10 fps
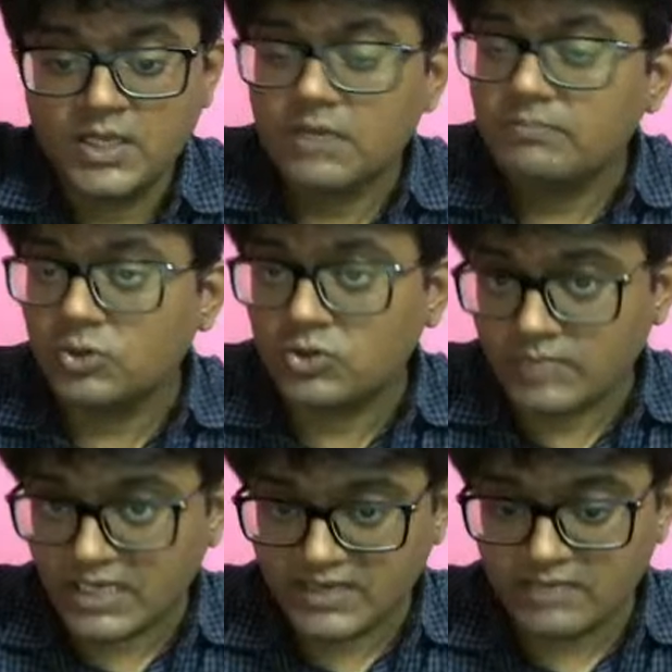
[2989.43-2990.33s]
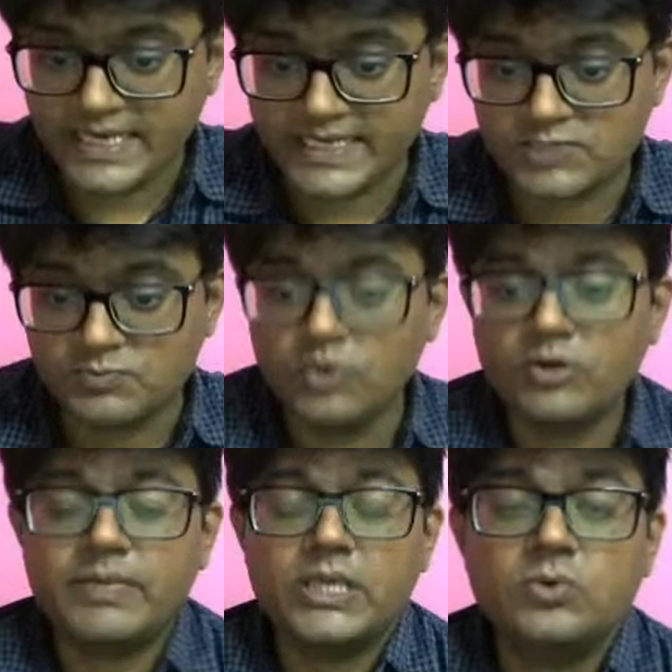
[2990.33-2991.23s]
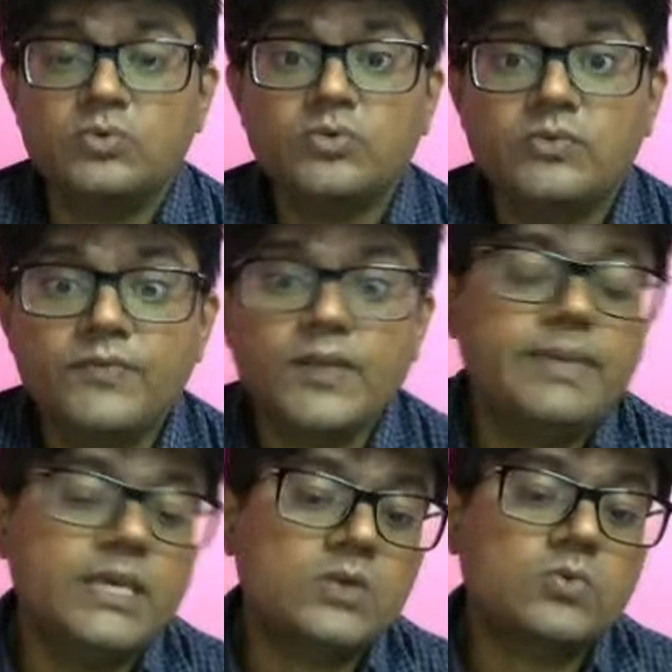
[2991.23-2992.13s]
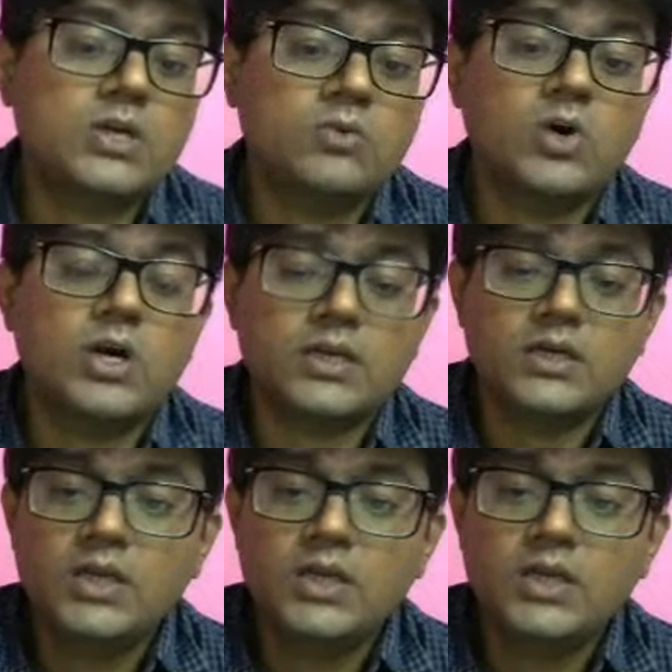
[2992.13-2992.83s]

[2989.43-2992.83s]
Mu2 by V minus mu1 by U will be equal to what?